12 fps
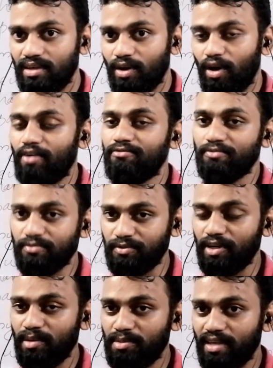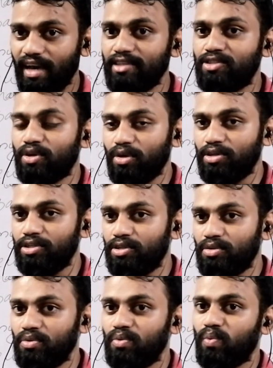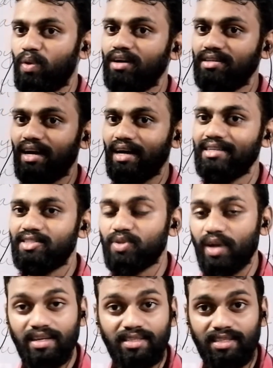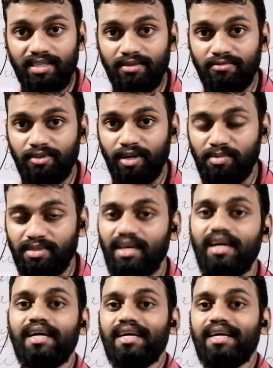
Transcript: of verbs, I told you what are transitive verbs.